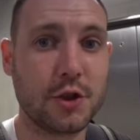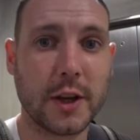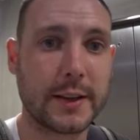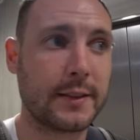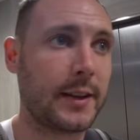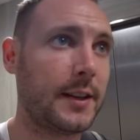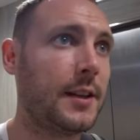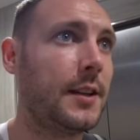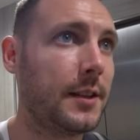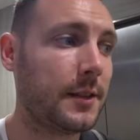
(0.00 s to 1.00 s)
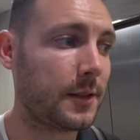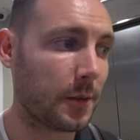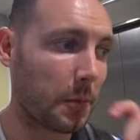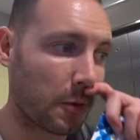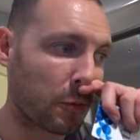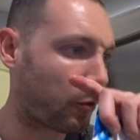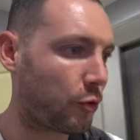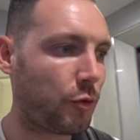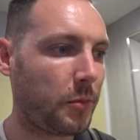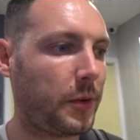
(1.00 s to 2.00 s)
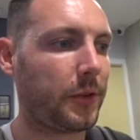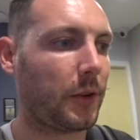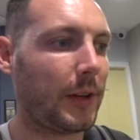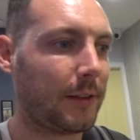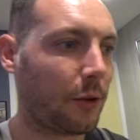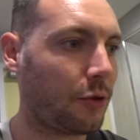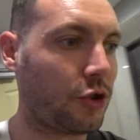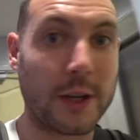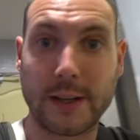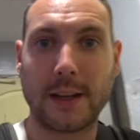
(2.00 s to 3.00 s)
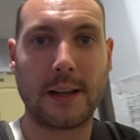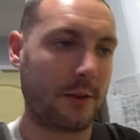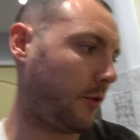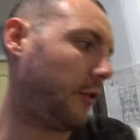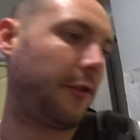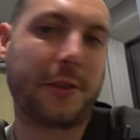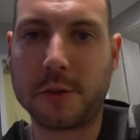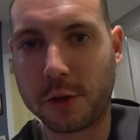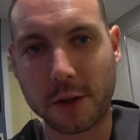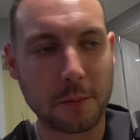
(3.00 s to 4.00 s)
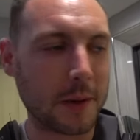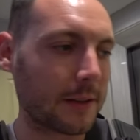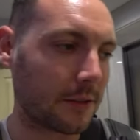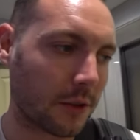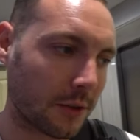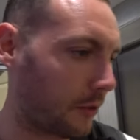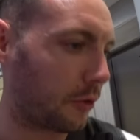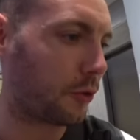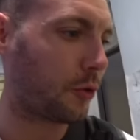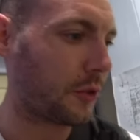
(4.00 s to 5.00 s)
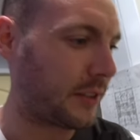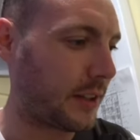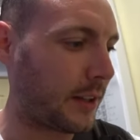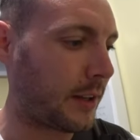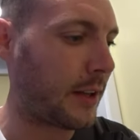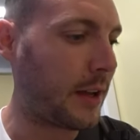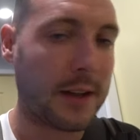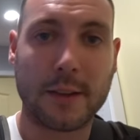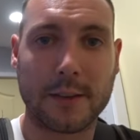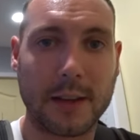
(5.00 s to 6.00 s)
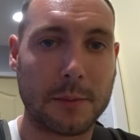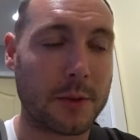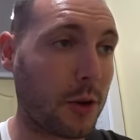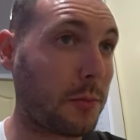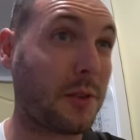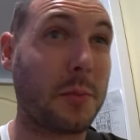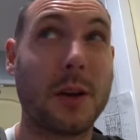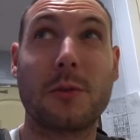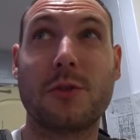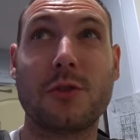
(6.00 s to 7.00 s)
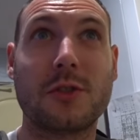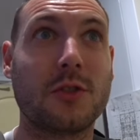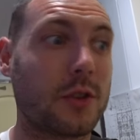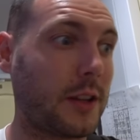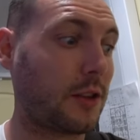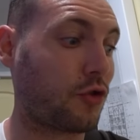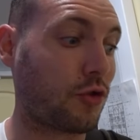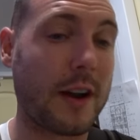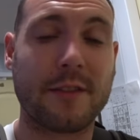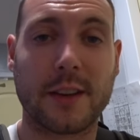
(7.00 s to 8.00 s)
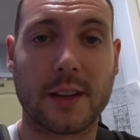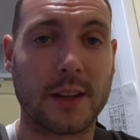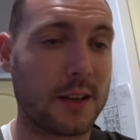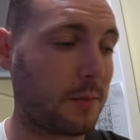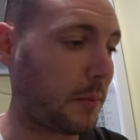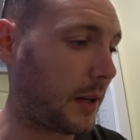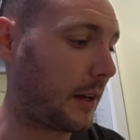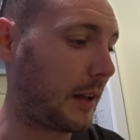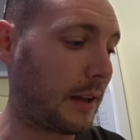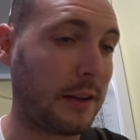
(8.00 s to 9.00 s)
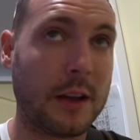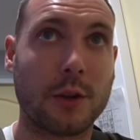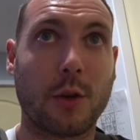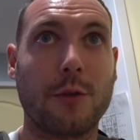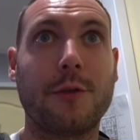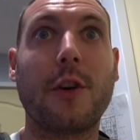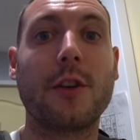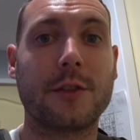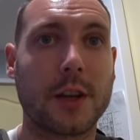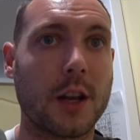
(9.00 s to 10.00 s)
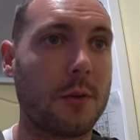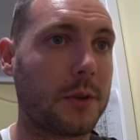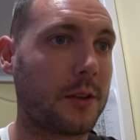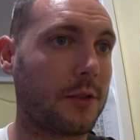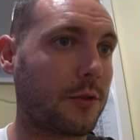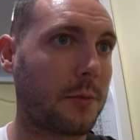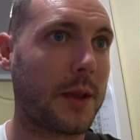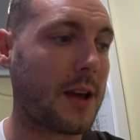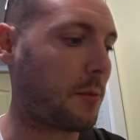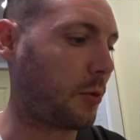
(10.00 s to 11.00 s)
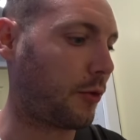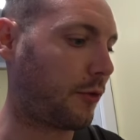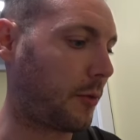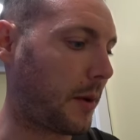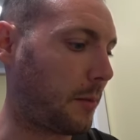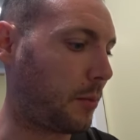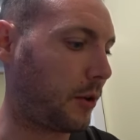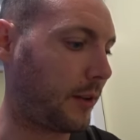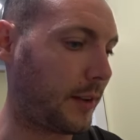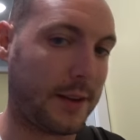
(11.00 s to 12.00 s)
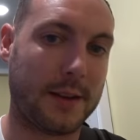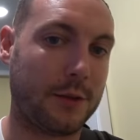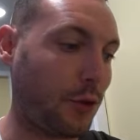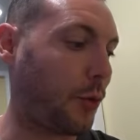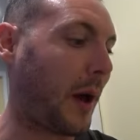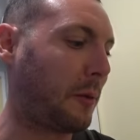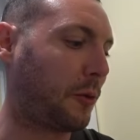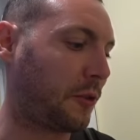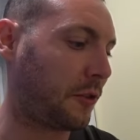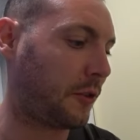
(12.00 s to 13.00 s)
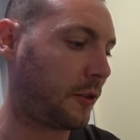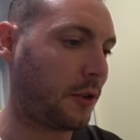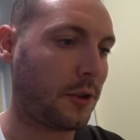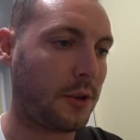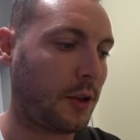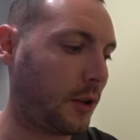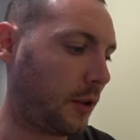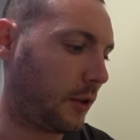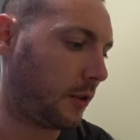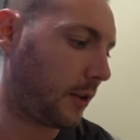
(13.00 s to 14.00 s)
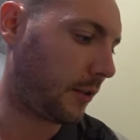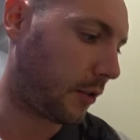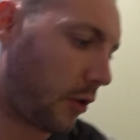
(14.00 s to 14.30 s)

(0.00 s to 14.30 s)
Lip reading: checked in to my room, so let's go and check it out. I've still got the bags on, so you're seeing it the same time as me. I was just stuck in the traffic in Manila, going 5 kilometers from the airport for about bloody 2 hours. Let's